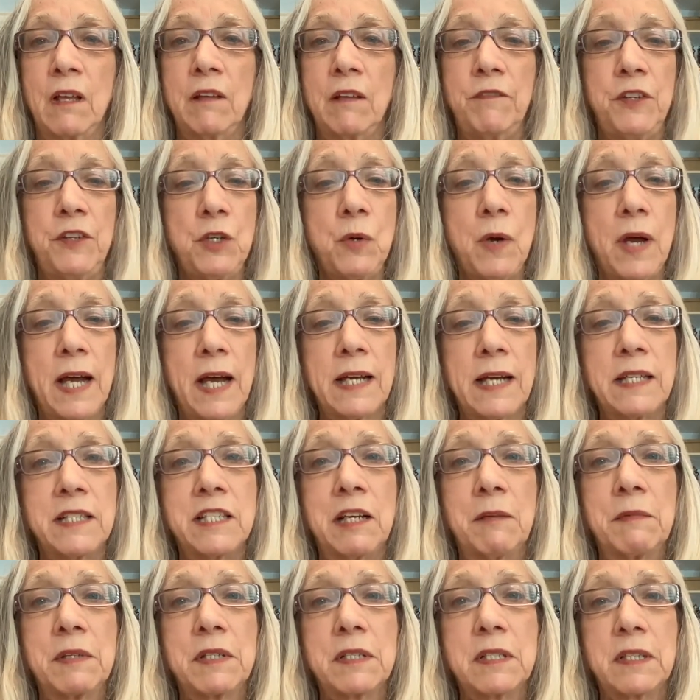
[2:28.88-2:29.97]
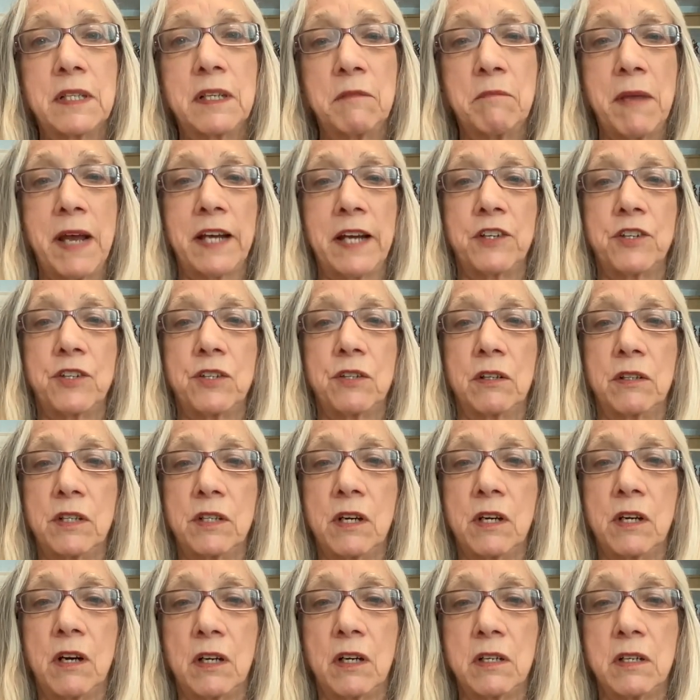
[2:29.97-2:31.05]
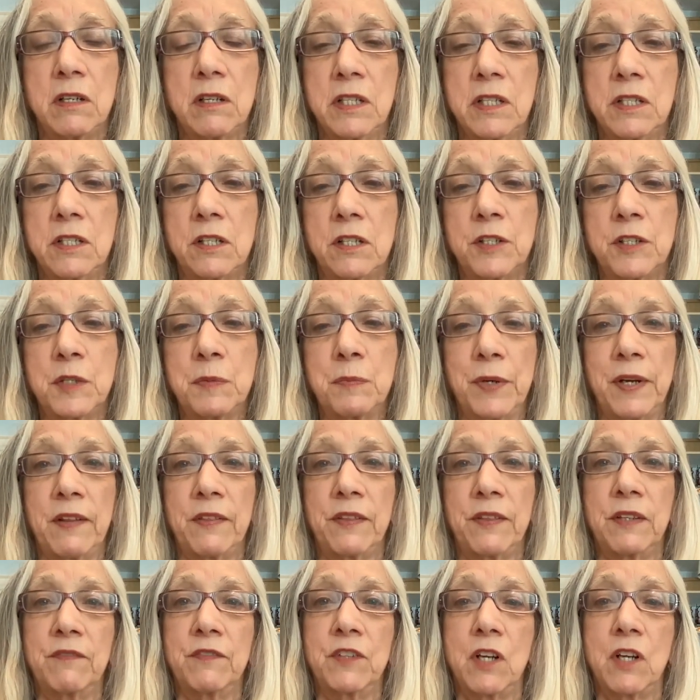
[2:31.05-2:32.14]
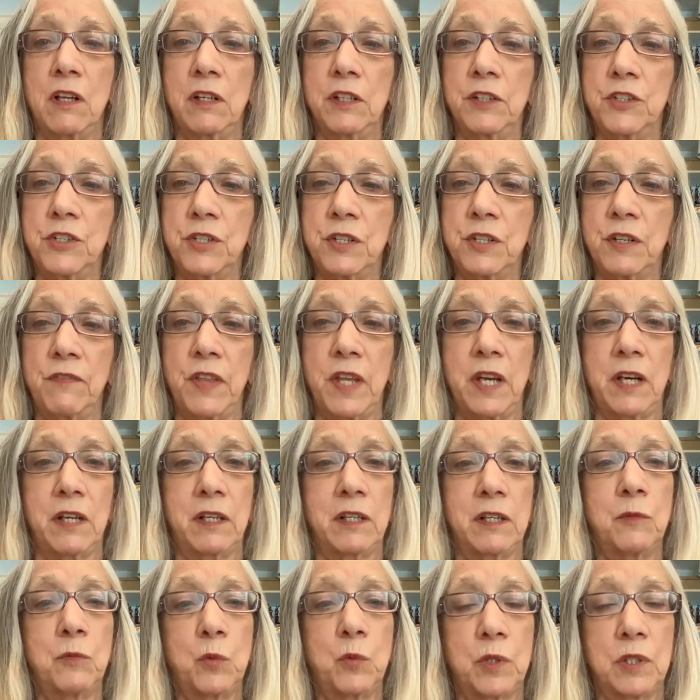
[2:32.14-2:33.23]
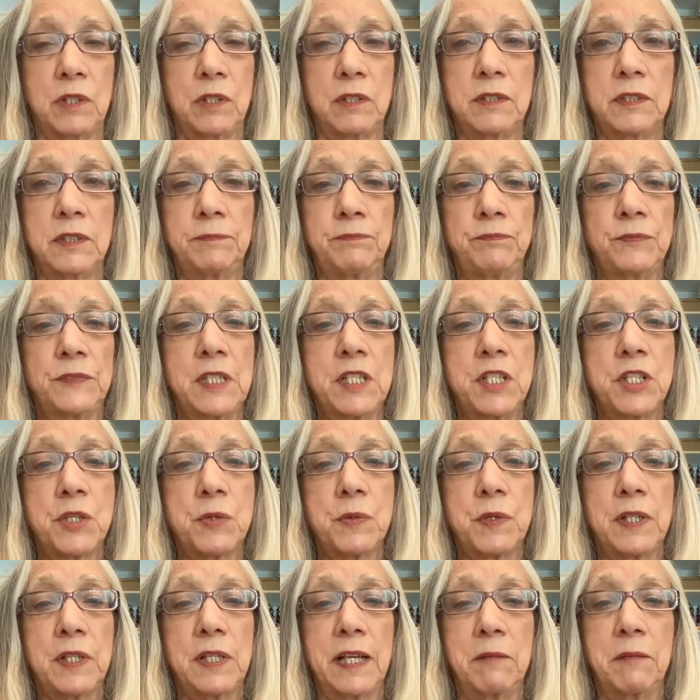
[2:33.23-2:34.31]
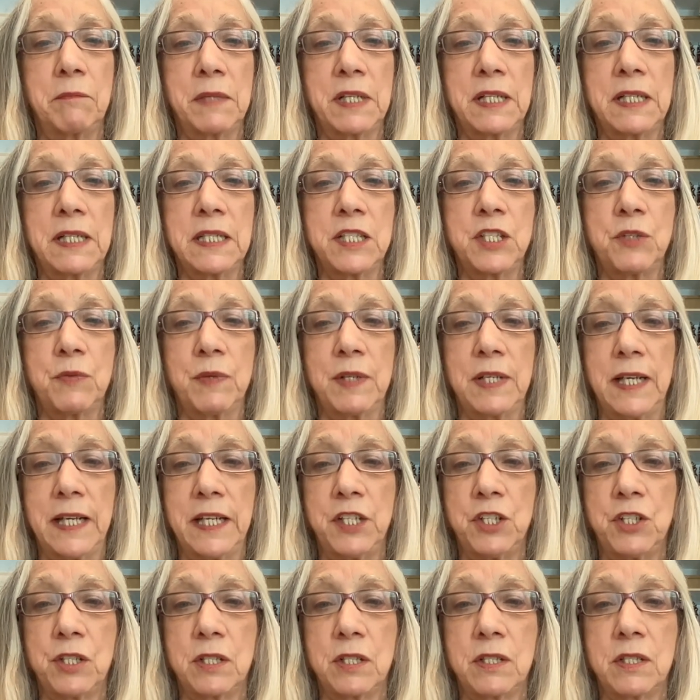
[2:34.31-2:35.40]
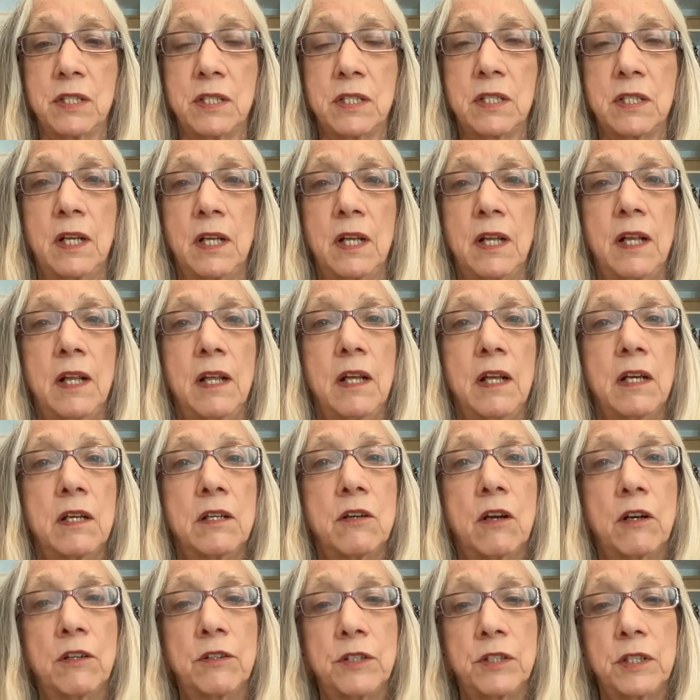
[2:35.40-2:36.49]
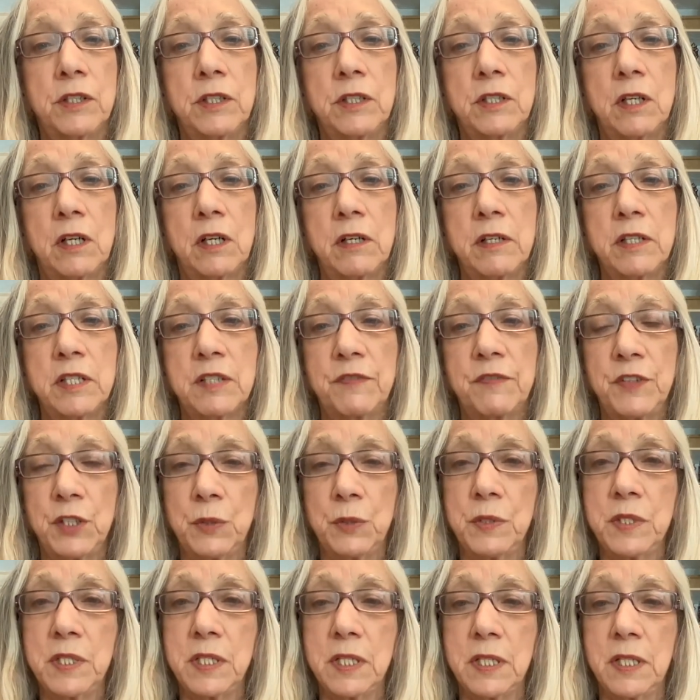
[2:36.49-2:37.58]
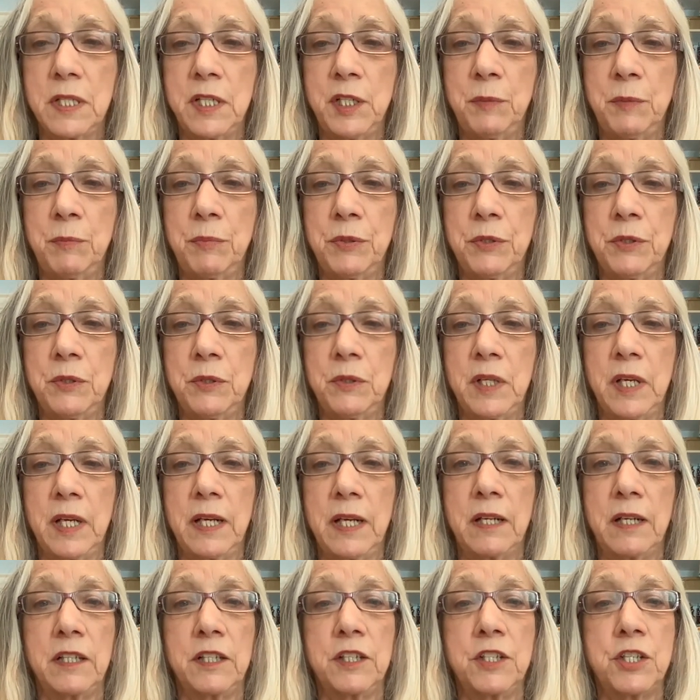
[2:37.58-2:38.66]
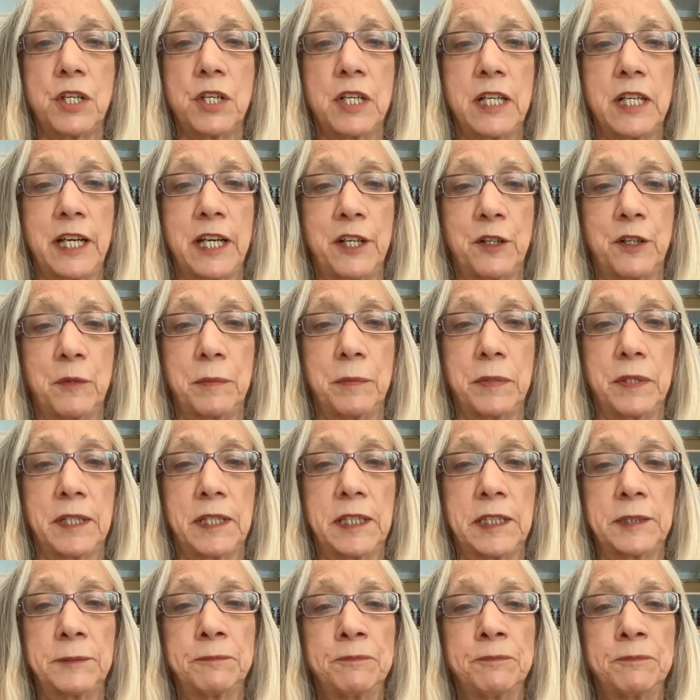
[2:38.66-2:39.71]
Few academics can match Dr. Kedar's breadth of knowledge of the Arab world, Israel, and Middle East relations. Dr. Kedar is fluent in Hebrew, English, and Arabic,